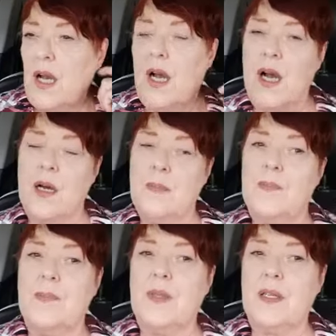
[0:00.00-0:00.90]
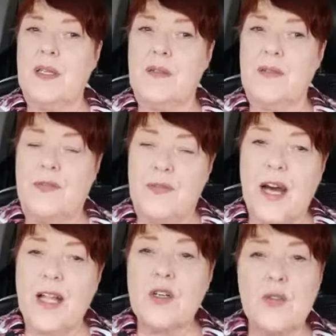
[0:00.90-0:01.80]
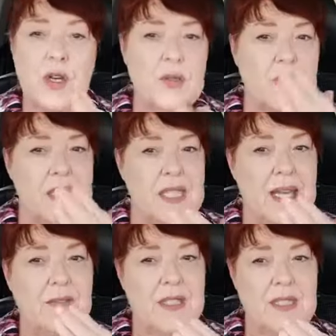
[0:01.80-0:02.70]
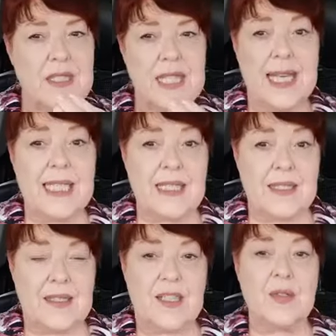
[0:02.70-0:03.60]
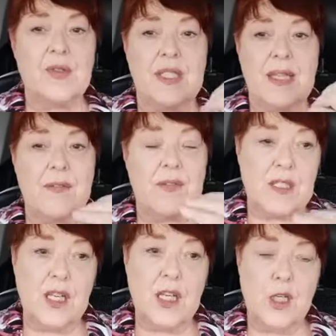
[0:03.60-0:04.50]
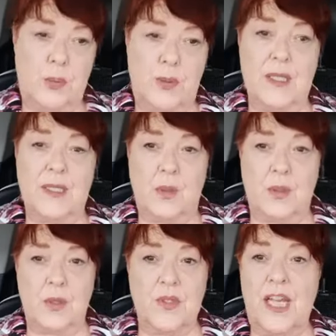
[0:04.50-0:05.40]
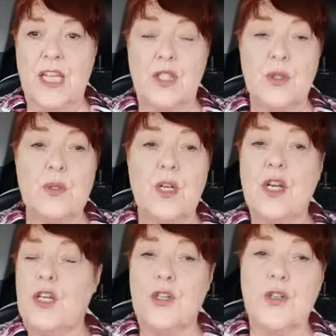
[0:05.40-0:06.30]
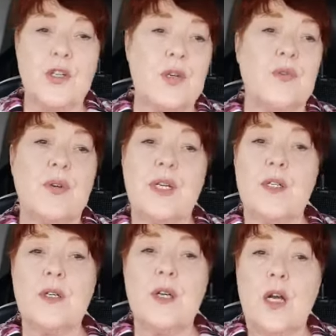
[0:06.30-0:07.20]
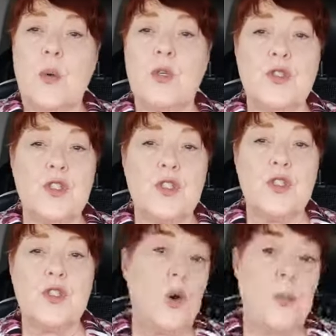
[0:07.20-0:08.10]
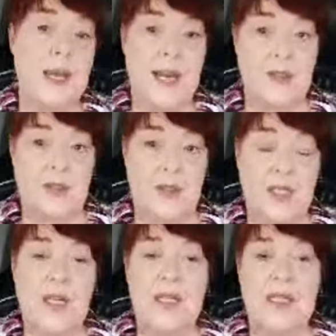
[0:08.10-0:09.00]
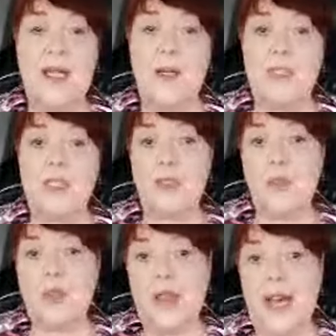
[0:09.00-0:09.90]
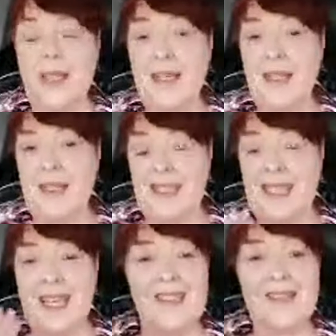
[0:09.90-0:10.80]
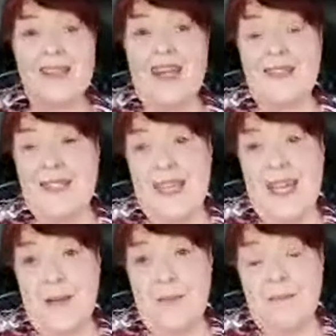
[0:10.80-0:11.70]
um, follow those seven tenets, those seven principles and you your career will know no bounds. Now be sure that today's the last day